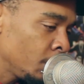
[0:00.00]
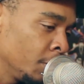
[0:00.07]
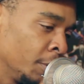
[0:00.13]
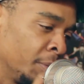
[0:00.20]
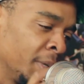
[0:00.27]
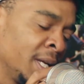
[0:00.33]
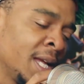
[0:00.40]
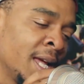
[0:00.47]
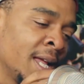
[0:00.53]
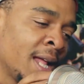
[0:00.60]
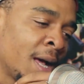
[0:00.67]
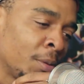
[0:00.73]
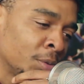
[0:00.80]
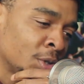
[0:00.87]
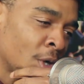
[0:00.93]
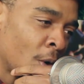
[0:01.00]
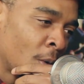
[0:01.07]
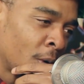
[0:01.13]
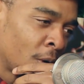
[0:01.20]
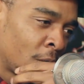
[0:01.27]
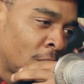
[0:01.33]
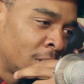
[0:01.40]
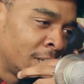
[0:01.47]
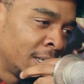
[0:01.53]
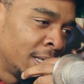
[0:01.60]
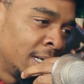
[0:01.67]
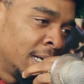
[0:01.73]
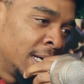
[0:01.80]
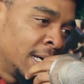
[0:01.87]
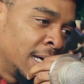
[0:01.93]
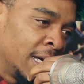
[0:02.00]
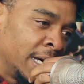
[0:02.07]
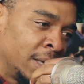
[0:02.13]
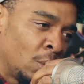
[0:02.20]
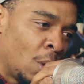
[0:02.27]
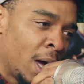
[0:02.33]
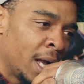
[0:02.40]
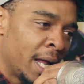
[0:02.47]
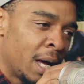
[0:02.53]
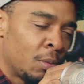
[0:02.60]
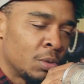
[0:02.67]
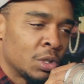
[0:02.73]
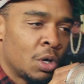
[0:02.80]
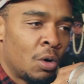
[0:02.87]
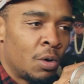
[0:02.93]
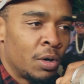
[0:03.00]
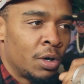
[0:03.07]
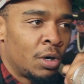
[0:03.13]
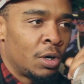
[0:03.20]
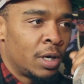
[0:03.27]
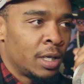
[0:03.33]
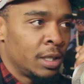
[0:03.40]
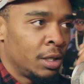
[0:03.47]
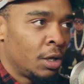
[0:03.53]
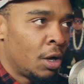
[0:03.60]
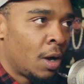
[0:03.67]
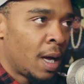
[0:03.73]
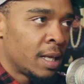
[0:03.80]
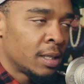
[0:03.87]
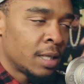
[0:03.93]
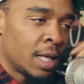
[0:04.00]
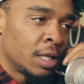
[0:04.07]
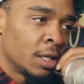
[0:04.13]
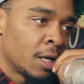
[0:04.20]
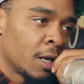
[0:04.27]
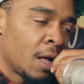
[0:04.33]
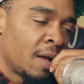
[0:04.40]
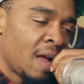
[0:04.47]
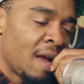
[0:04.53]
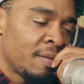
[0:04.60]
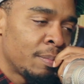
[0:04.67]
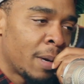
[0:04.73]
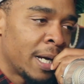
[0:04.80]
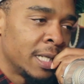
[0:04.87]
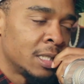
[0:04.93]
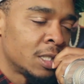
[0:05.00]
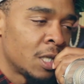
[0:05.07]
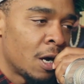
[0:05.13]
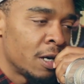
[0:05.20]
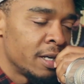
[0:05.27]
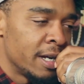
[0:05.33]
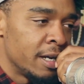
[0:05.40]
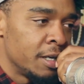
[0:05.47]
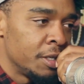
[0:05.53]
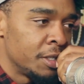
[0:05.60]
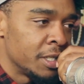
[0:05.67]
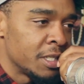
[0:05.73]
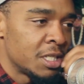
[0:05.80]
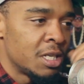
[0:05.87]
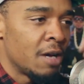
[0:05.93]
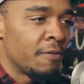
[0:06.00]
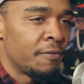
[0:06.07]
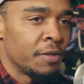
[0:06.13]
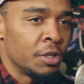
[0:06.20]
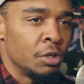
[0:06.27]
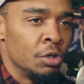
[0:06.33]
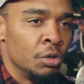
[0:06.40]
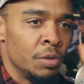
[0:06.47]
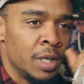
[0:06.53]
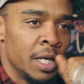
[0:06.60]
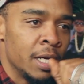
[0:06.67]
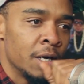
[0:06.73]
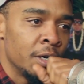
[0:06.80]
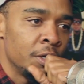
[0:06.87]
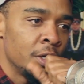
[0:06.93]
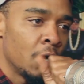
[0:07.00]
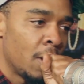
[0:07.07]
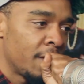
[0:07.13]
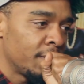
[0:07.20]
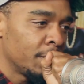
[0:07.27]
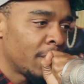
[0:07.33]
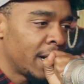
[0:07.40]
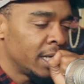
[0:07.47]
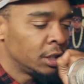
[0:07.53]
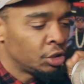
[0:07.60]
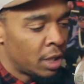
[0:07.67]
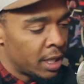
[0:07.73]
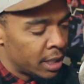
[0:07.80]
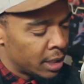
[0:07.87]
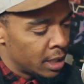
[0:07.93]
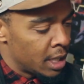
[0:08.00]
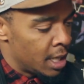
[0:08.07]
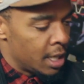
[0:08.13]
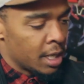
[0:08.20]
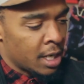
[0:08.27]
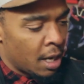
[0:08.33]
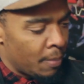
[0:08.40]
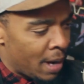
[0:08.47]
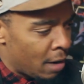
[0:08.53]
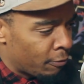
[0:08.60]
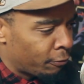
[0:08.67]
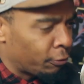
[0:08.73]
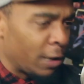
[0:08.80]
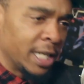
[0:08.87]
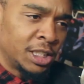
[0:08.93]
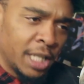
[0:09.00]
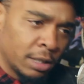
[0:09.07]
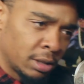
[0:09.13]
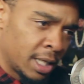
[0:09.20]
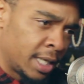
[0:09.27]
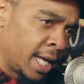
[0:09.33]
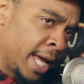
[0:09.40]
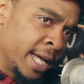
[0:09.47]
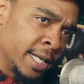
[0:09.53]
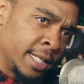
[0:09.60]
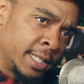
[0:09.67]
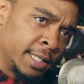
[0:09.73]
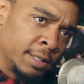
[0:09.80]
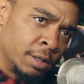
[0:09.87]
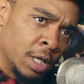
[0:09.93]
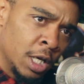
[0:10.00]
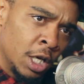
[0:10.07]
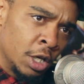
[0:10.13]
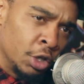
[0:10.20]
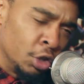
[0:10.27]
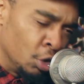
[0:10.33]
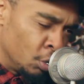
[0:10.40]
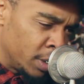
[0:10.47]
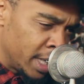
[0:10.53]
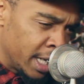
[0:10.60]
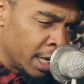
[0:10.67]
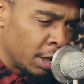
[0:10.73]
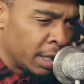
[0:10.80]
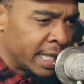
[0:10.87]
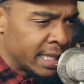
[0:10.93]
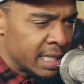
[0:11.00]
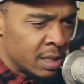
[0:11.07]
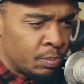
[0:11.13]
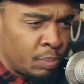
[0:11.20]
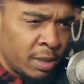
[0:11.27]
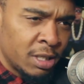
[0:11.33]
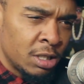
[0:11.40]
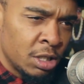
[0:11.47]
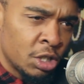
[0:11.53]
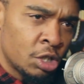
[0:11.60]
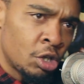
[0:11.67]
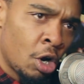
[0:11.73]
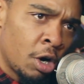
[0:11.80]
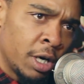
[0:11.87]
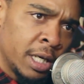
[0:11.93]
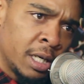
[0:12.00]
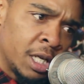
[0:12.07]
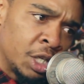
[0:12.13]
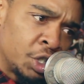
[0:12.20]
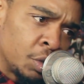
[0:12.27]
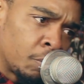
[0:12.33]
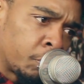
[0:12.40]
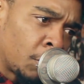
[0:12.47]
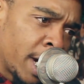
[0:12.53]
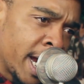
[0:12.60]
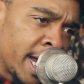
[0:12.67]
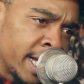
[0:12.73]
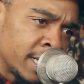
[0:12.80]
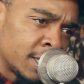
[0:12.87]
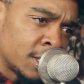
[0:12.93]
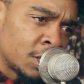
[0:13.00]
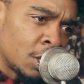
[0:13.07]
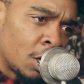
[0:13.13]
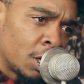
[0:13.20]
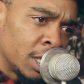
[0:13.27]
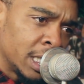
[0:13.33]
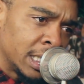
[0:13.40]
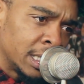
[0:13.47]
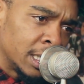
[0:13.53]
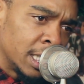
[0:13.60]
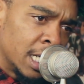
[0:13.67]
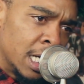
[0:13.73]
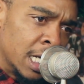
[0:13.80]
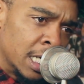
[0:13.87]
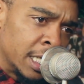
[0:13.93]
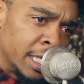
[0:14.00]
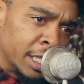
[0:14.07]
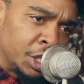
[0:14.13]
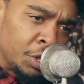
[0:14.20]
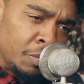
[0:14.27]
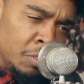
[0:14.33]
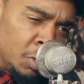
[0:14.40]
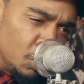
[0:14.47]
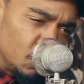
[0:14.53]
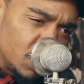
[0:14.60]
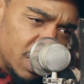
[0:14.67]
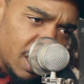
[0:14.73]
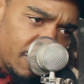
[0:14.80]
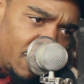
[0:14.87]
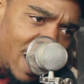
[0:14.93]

But yeah, that was going on, and while that was going on, I look at everybody starting this stuff for the new year. Everybody trying to come out fresh out the gate. Mm-hmm. New year, get this business started, get your brand started, get your music